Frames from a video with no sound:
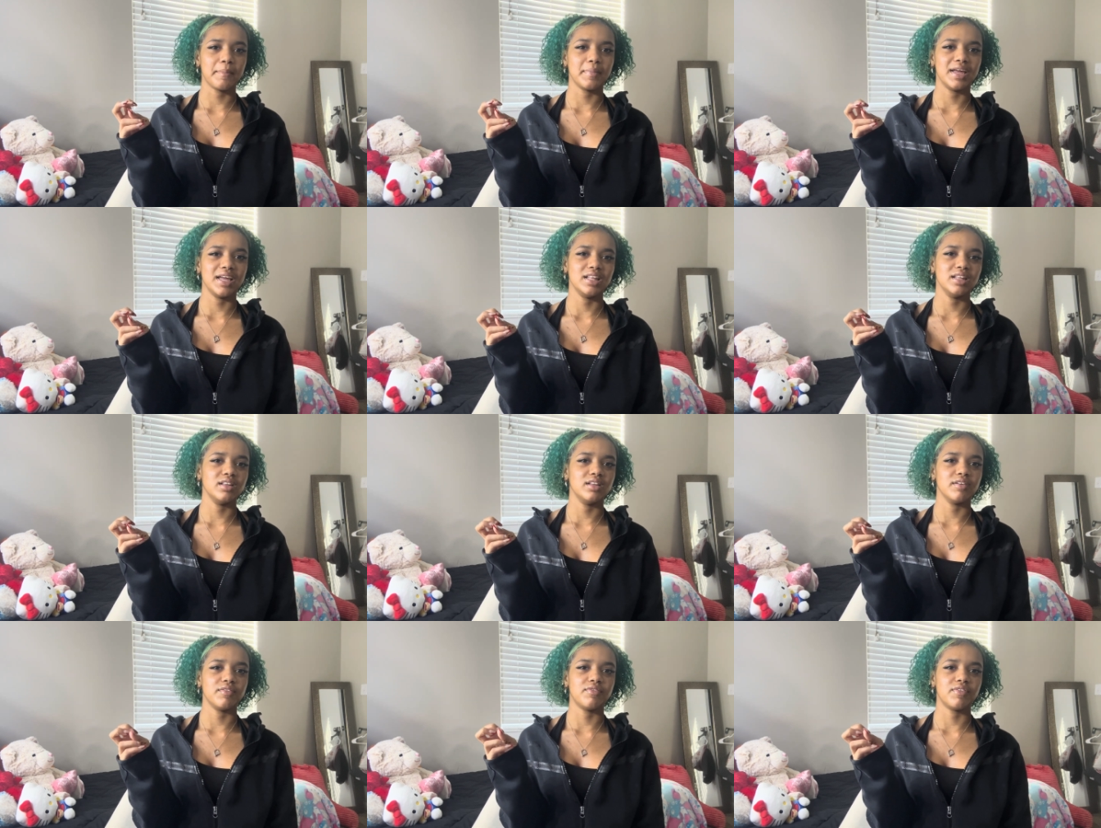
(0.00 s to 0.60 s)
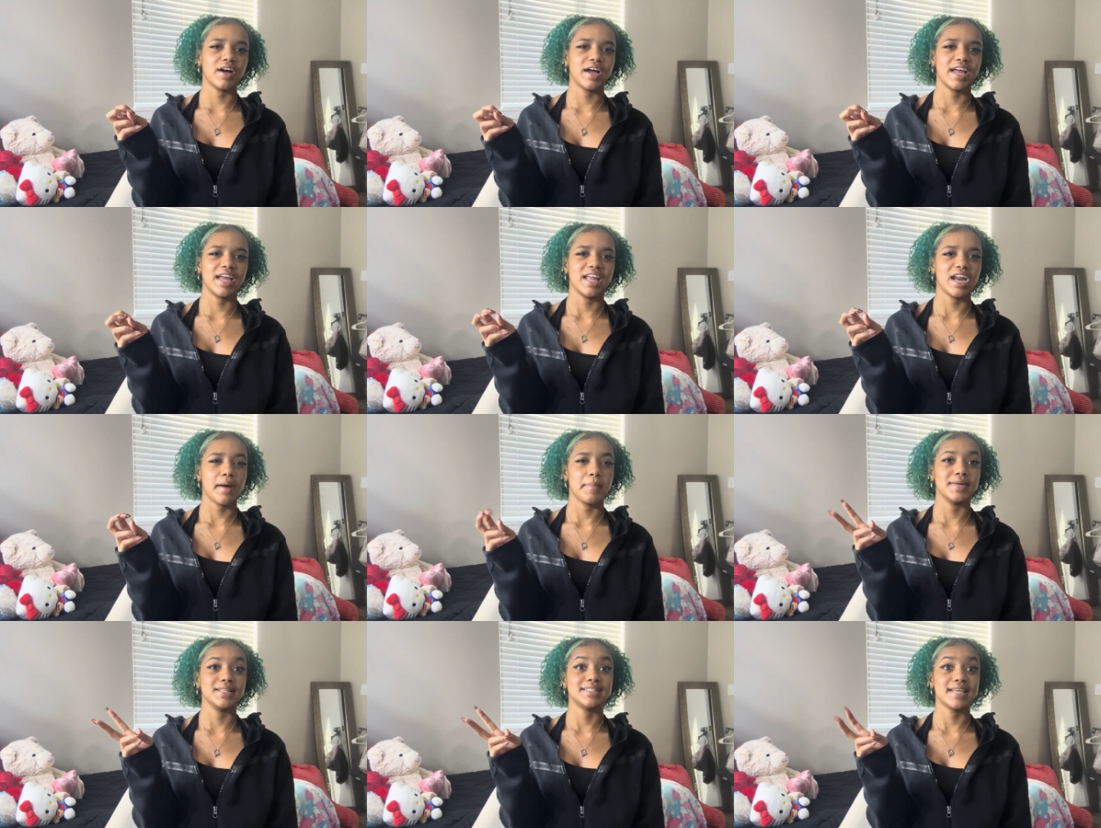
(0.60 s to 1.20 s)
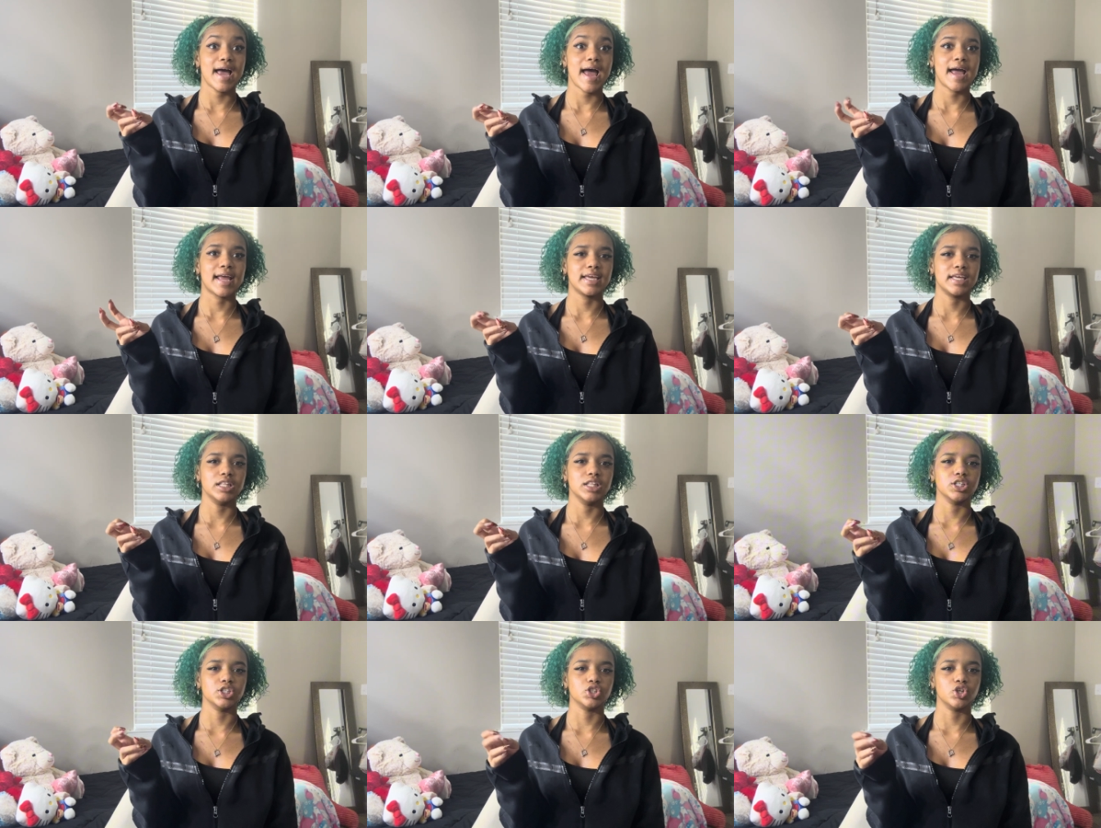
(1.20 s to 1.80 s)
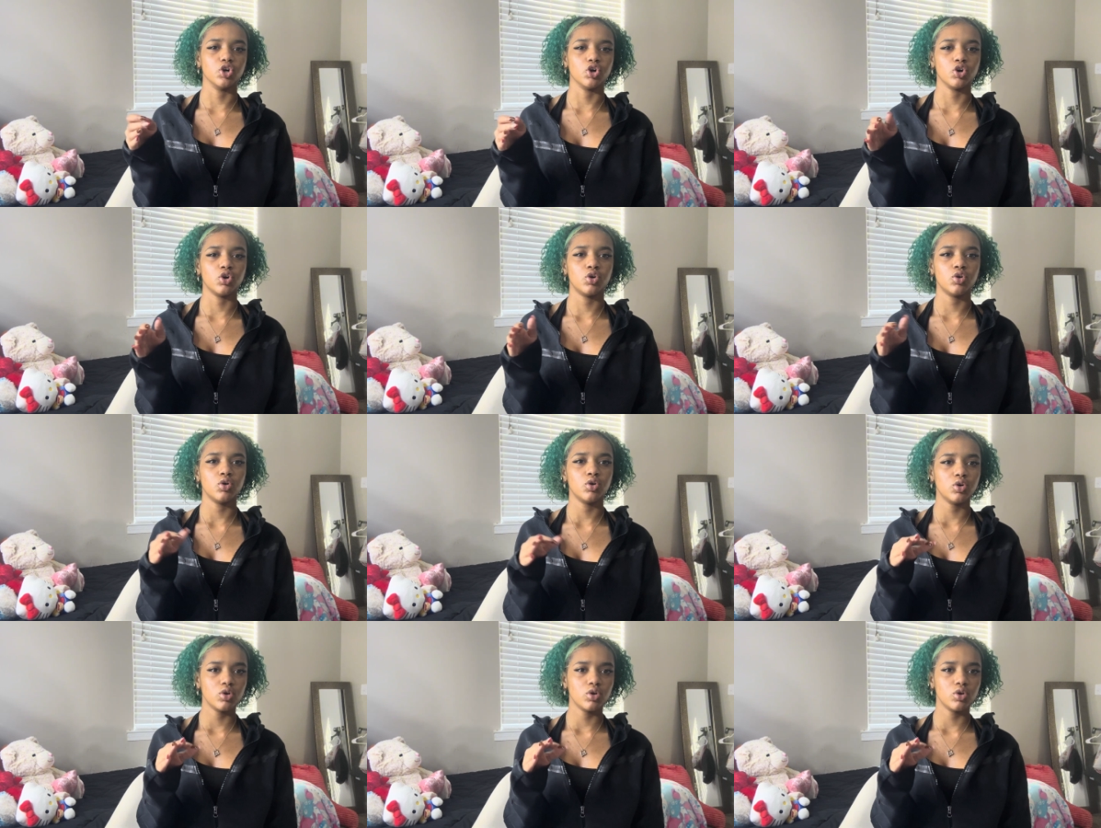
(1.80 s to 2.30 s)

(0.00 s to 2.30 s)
in the fight and I'm attacking this girl.